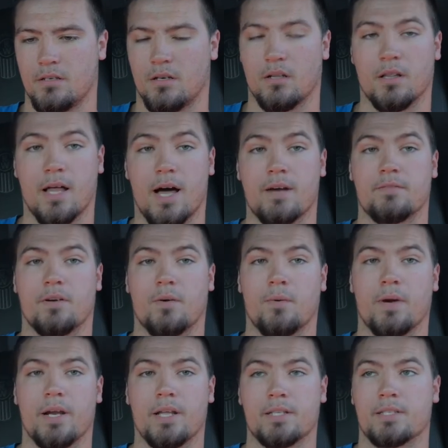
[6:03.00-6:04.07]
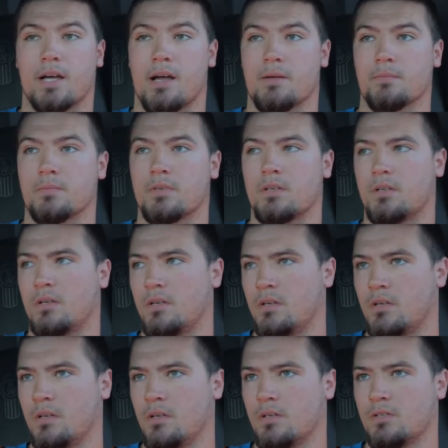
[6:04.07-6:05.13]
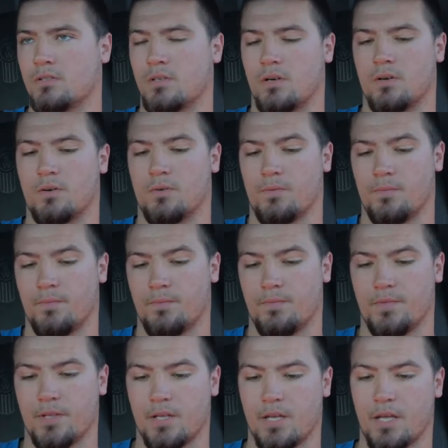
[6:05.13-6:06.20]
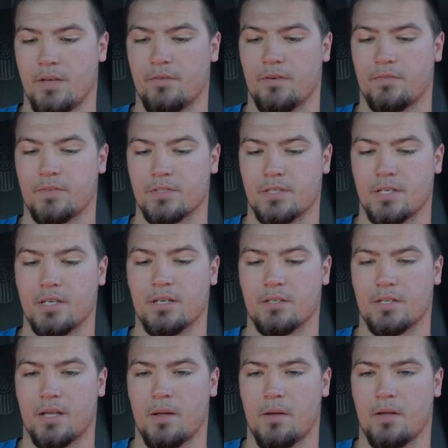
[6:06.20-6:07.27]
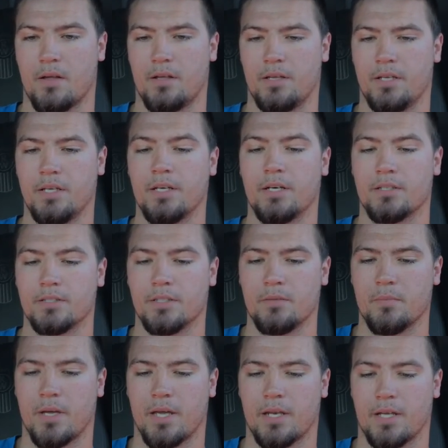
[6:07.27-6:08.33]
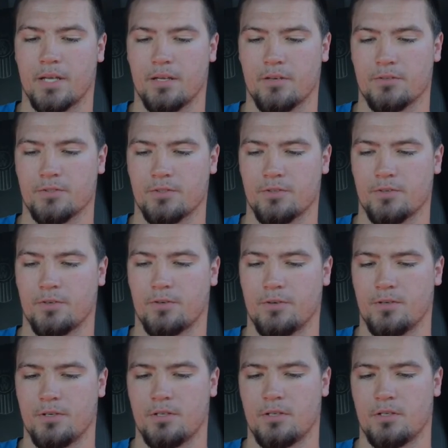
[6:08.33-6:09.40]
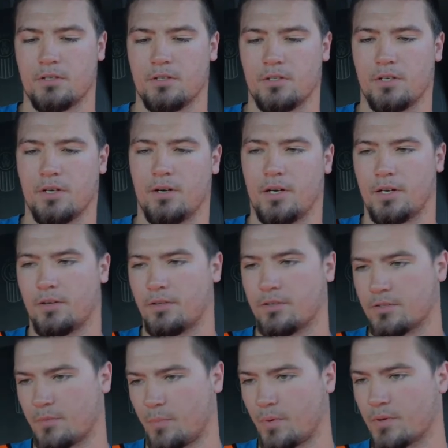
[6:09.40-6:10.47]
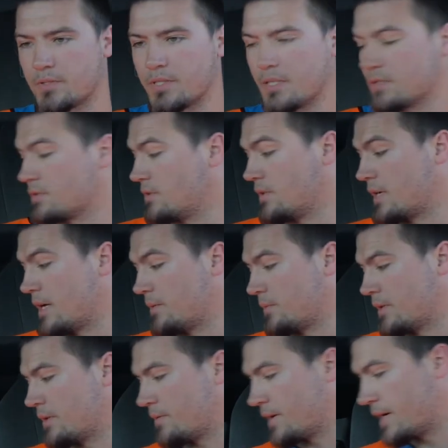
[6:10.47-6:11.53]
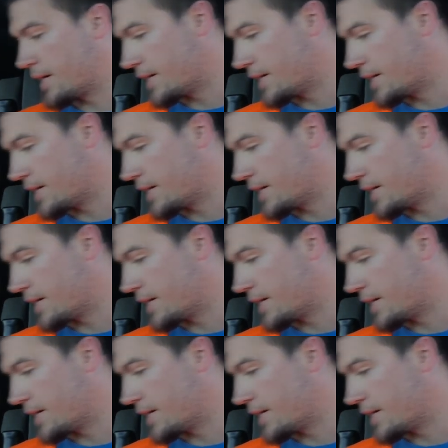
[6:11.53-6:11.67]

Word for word: a lot of our waiting time. So even if this ELD, ELD mandate goes through, you know, I know there's a protest going on with it right